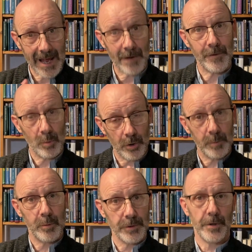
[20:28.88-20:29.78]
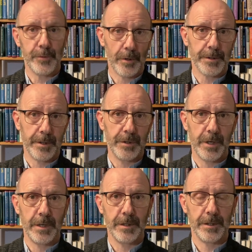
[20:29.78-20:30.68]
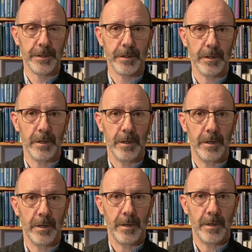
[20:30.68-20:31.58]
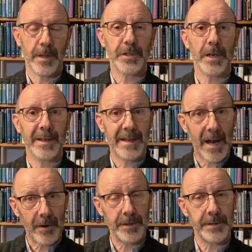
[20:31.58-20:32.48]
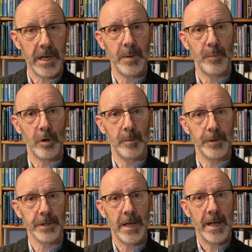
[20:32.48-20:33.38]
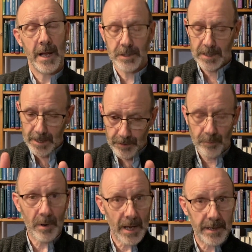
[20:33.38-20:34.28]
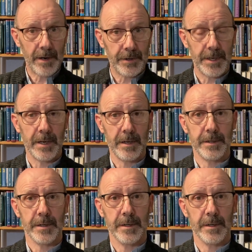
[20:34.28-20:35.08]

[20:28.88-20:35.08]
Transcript: everyone who puts their trust in Jesus. That's a guaranteed promise. It's like the Ryanair ticket.